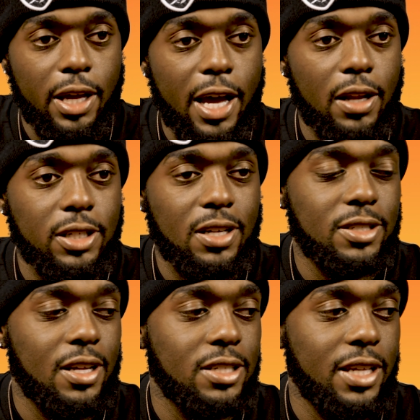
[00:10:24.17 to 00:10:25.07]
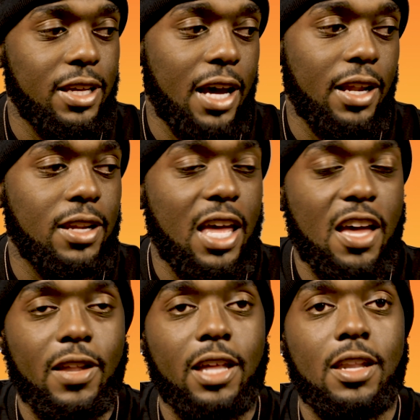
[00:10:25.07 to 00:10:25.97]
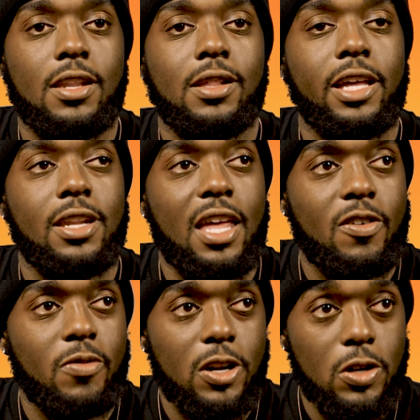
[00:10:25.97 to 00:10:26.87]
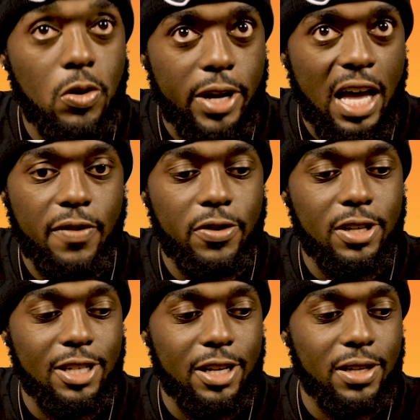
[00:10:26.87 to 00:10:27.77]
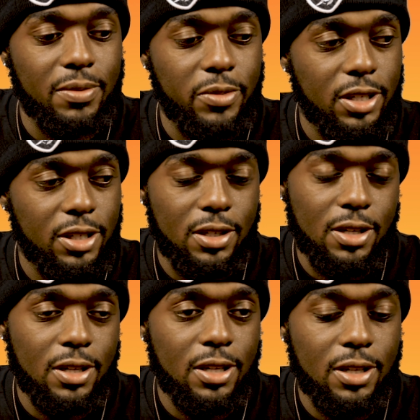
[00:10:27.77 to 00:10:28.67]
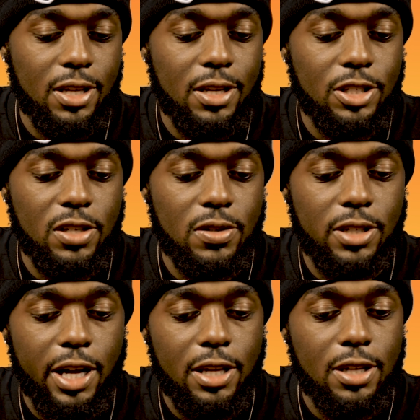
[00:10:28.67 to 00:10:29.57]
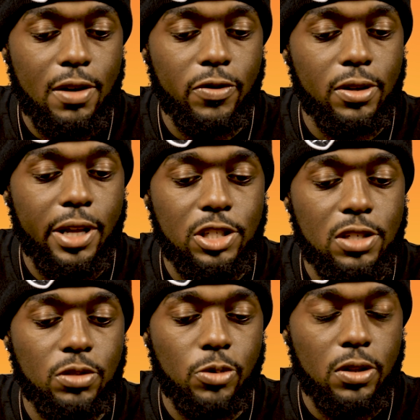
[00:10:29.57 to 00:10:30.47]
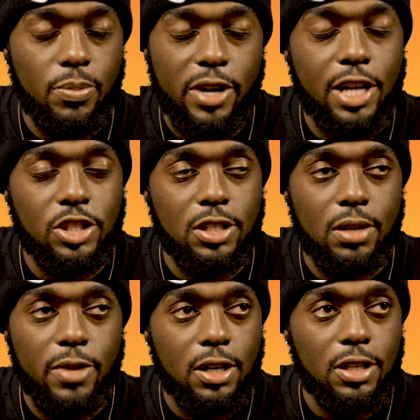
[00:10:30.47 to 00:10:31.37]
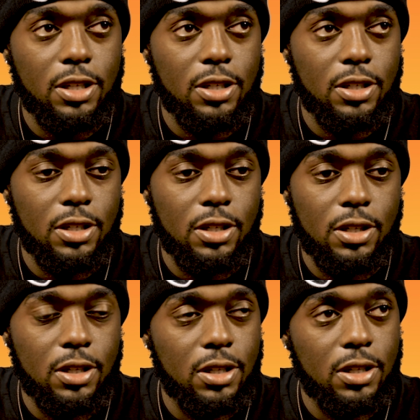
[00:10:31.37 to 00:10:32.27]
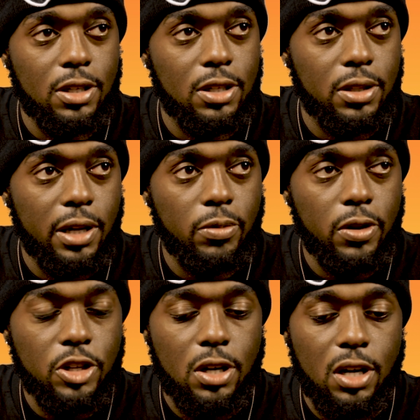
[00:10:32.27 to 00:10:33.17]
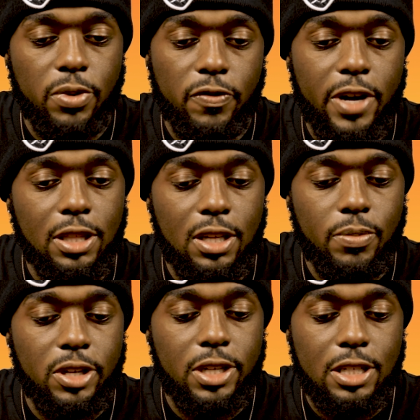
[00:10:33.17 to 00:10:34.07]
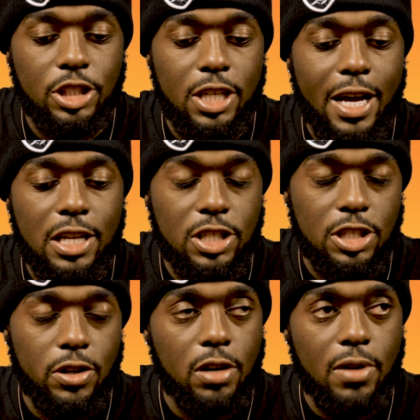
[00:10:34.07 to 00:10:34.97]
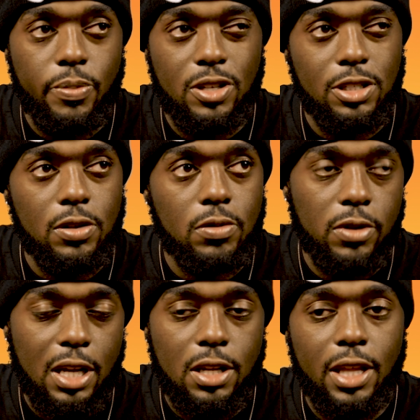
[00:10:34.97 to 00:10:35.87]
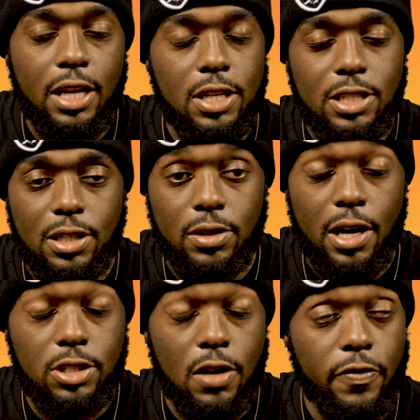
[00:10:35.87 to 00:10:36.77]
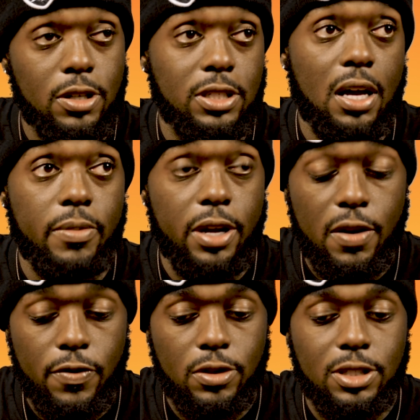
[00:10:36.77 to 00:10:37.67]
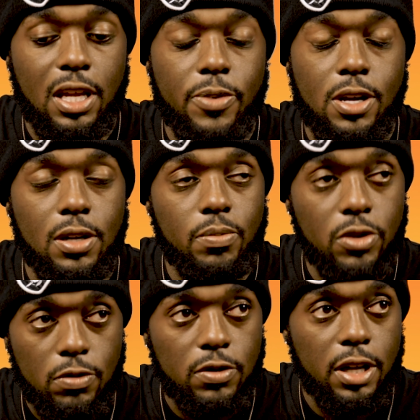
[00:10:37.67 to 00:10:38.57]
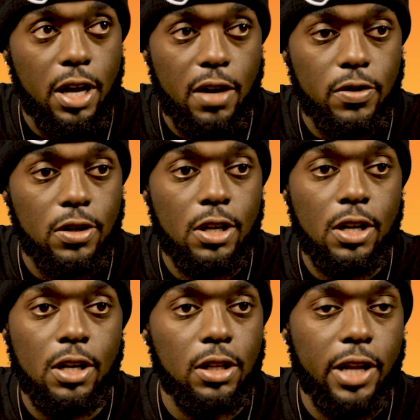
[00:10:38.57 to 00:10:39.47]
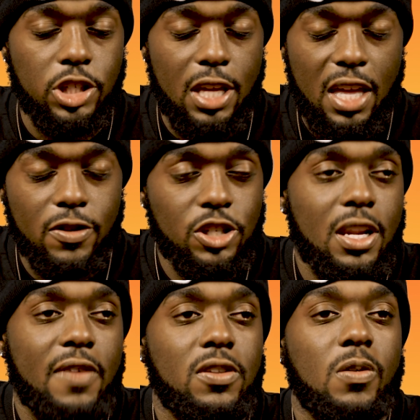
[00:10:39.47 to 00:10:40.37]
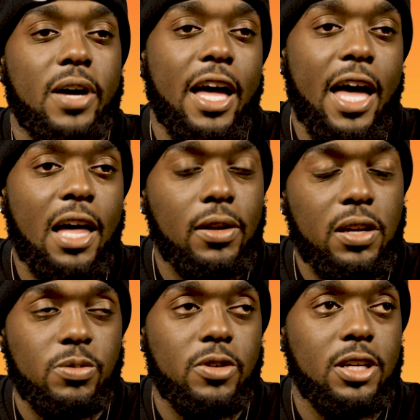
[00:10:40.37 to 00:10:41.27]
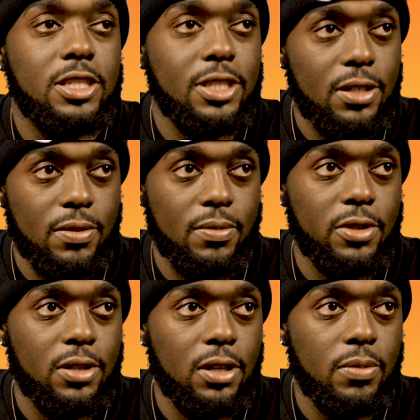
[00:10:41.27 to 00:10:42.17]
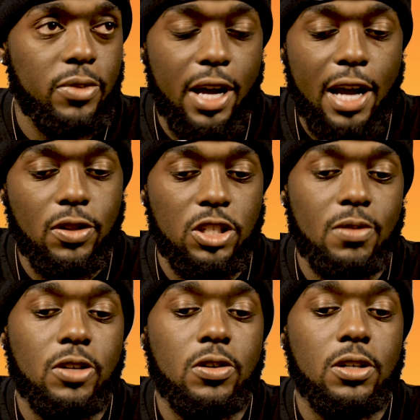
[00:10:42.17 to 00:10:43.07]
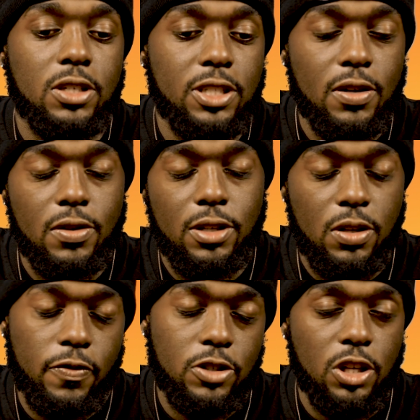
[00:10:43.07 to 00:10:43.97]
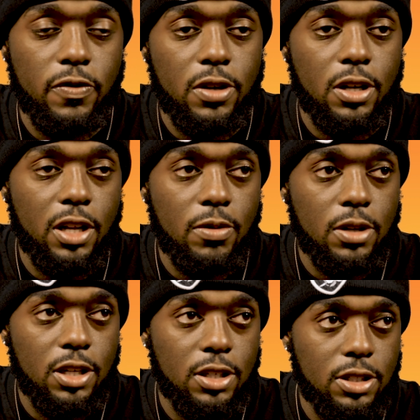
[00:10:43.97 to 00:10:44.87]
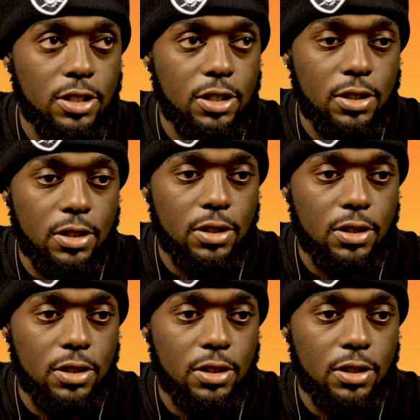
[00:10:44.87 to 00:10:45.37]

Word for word: they act sometimes they like they like, like they even want to do it half of the song, but yeah, she was like different. Like she was really passionate about it like really trying to perfect it because she had just started rapping too when they did that diss song. That was her first time ever stepping in the booth ever. Like she she didn't even know what ad libs was, but after she recorded the song, she she fell in love with it. So